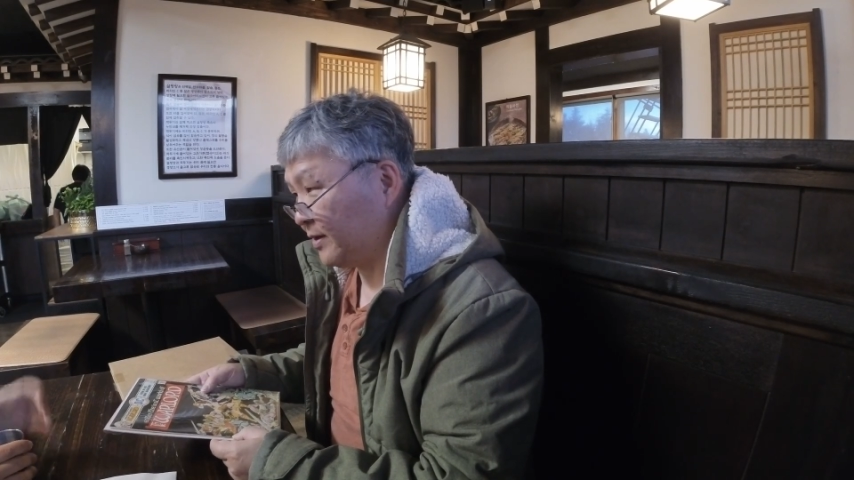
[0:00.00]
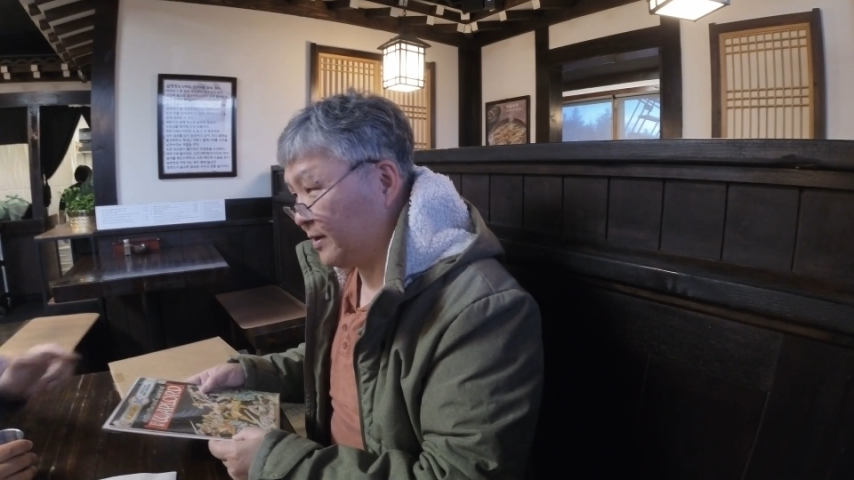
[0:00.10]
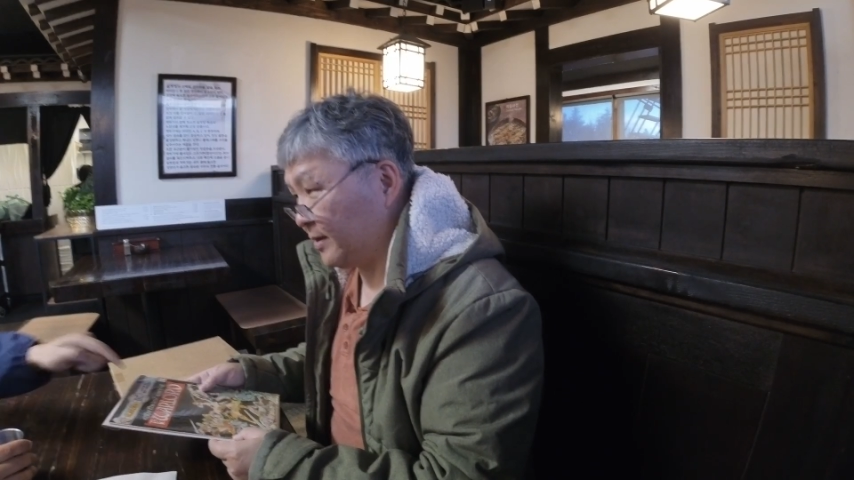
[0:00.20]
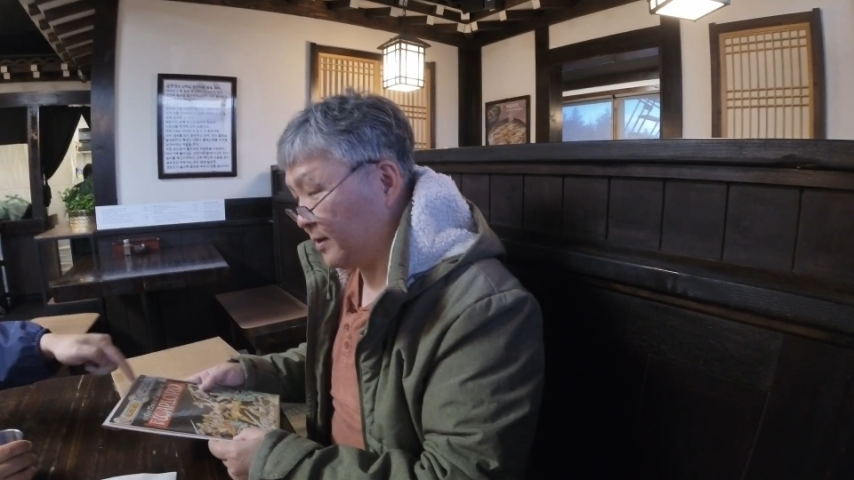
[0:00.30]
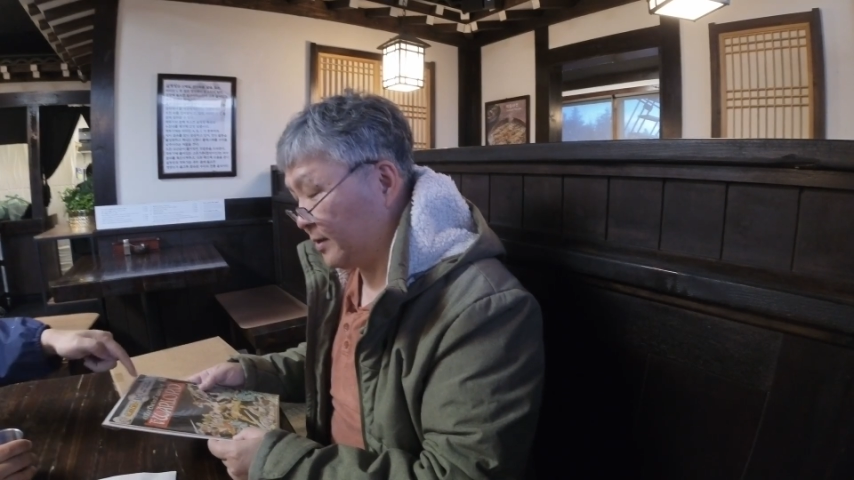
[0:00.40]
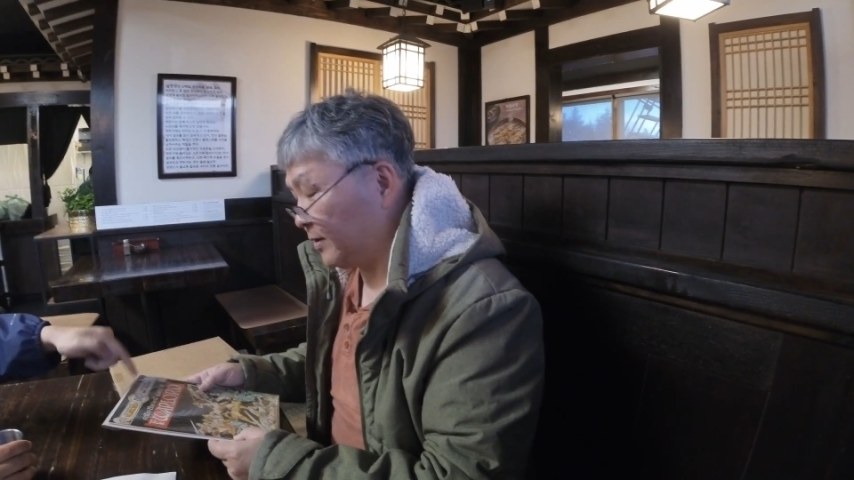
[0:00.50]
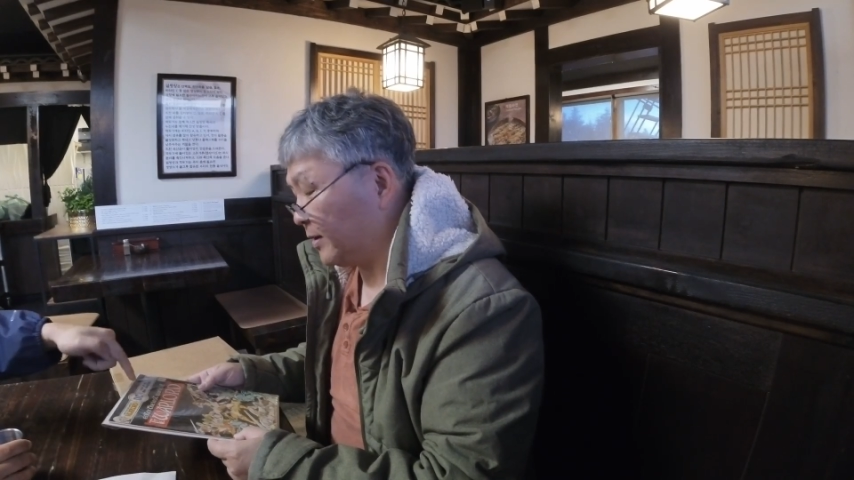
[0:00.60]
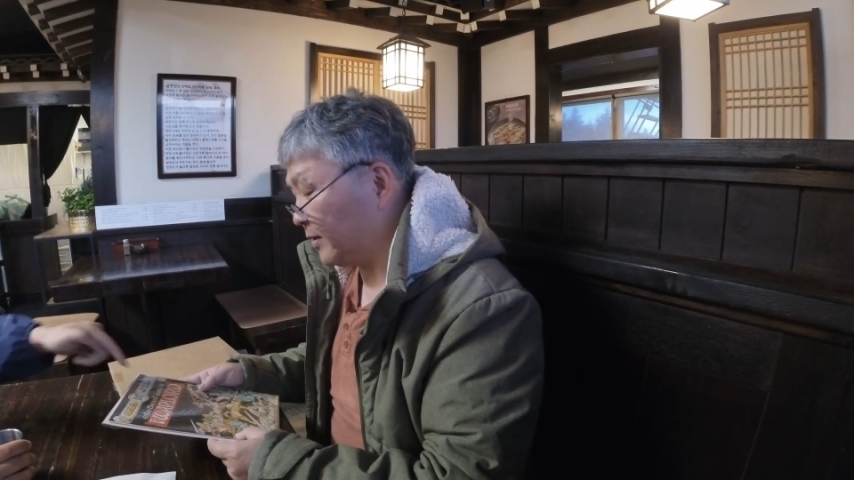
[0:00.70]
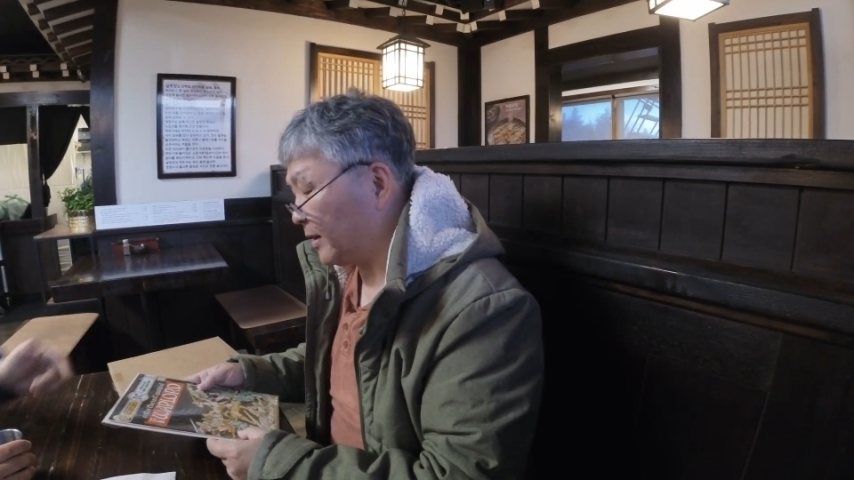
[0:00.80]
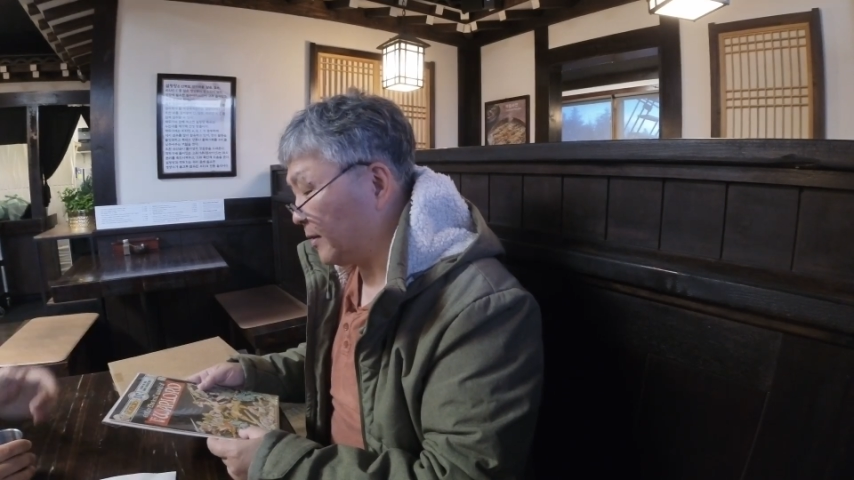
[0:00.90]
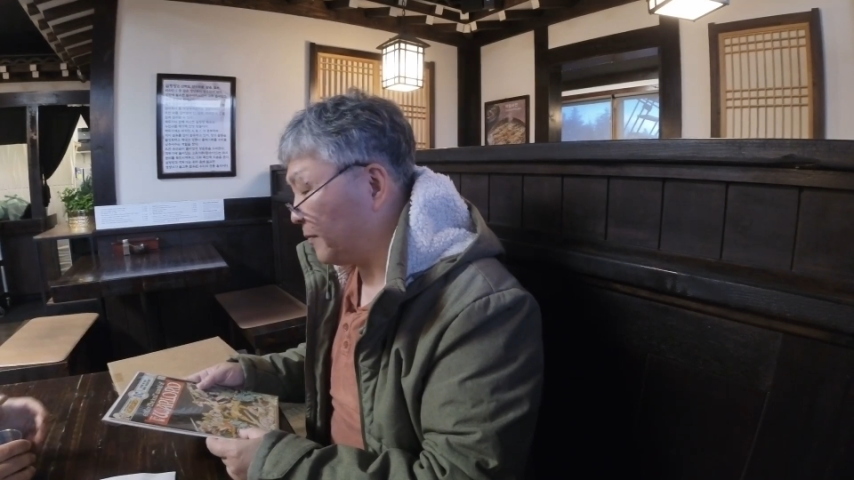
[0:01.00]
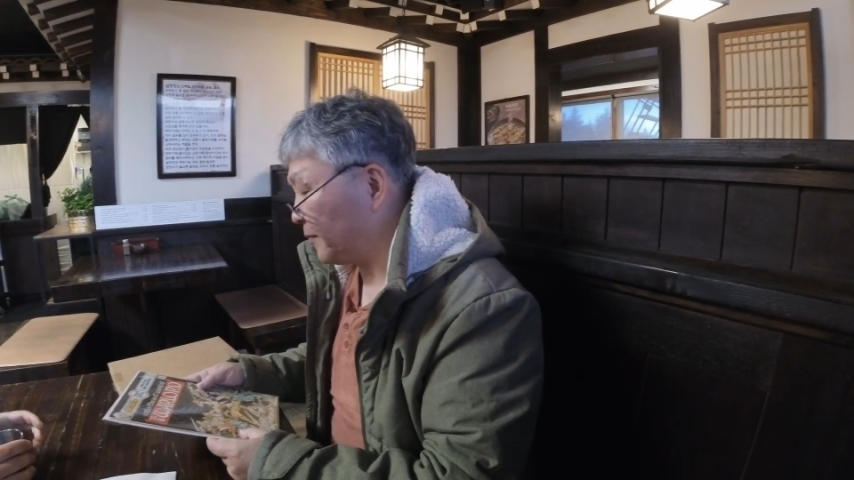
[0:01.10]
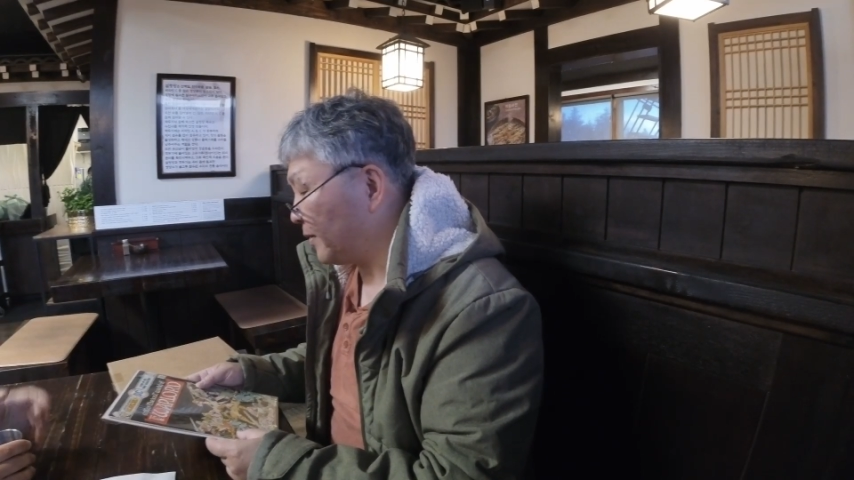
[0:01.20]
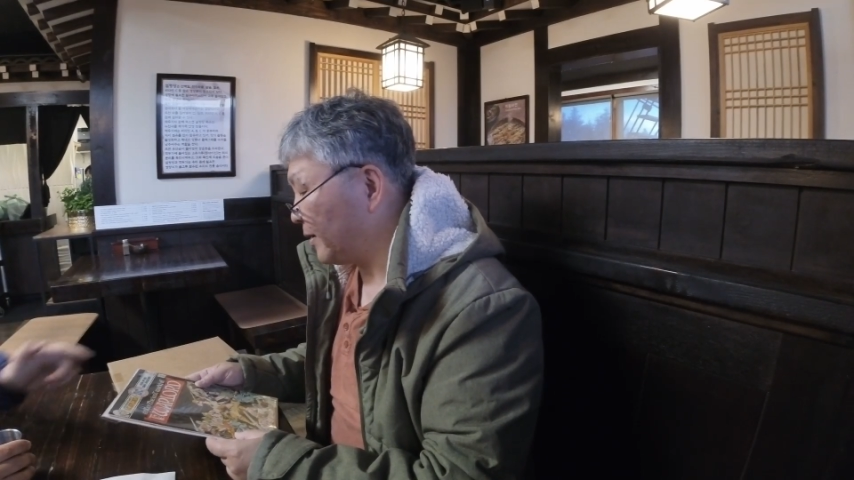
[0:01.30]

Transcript: This this is Grell though.